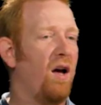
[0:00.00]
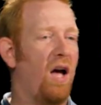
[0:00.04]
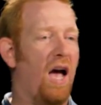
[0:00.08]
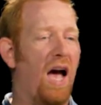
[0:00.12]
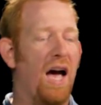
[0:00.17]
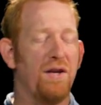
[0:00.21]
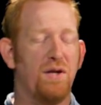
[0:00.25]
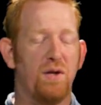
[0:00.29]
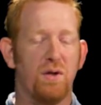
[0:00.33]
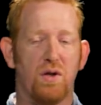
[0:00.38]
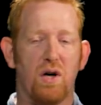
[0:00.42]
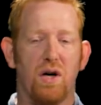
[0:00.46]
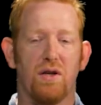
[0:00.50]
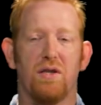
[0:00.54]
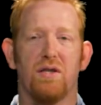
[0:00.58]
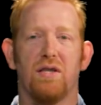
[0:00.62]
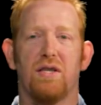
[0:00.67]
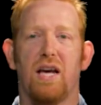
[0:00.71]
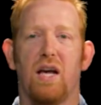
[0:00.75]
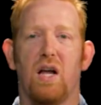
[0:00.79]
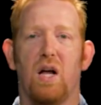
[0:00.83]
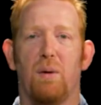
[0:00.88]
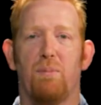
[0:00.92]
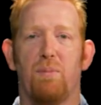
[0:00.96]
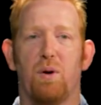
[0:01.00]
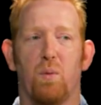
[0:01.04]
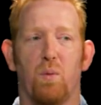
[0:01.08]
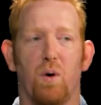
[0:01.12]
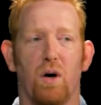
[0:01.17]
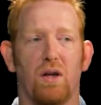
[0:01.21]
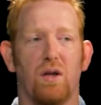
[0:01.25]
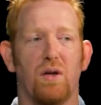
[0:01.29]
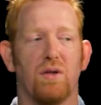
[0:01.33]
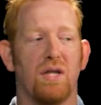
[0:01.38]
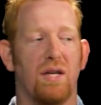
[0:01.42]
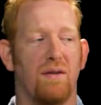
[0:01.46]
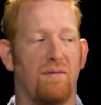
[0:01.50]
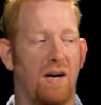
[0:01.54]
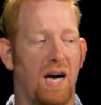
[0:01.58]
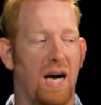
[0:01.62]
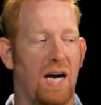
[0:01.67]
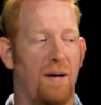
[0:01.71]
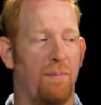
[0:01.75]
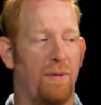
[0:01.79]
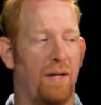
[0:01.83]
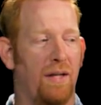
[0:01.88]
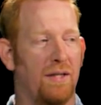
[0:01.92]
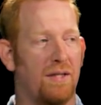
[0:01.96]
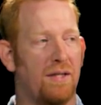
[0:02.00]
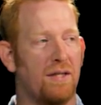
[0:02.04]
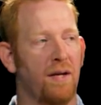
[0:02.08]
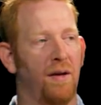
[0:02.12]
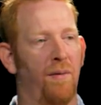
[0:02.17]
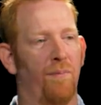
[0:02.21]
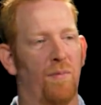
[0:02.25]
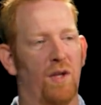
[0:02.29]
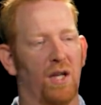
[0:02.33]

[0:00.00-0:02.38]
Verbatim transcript: As you start to scale up your workloads and environments,